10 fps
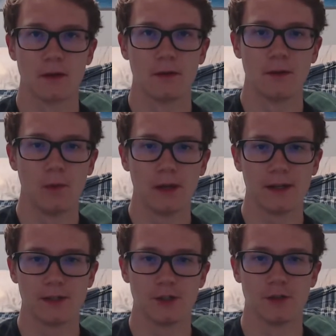The one
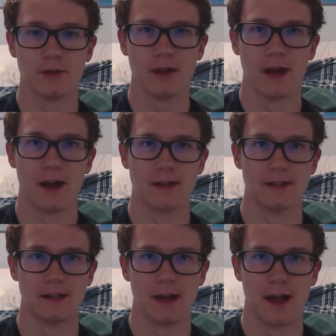issue that I
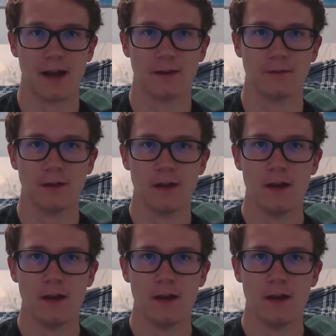did have